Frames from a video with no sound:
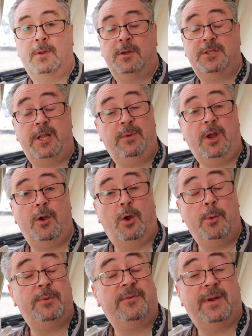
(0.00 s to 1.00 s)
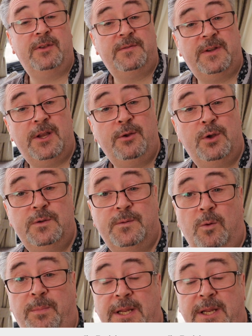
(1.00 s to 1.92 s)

So there we go. Hope you found this video useful.